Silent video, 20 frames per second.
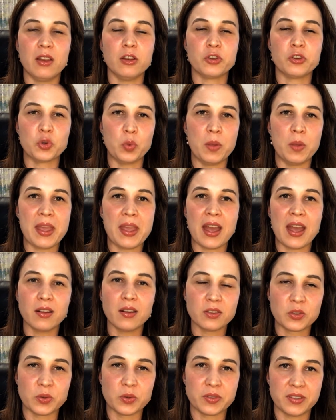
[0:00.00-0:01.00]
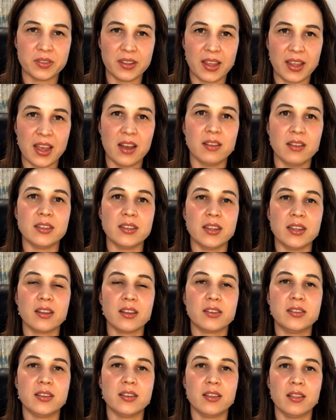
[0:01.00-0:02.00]
Should we be outsourcing housing
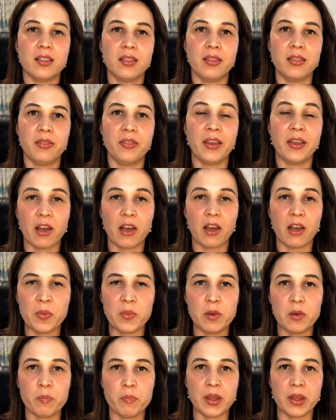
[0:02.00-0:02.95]
to the government?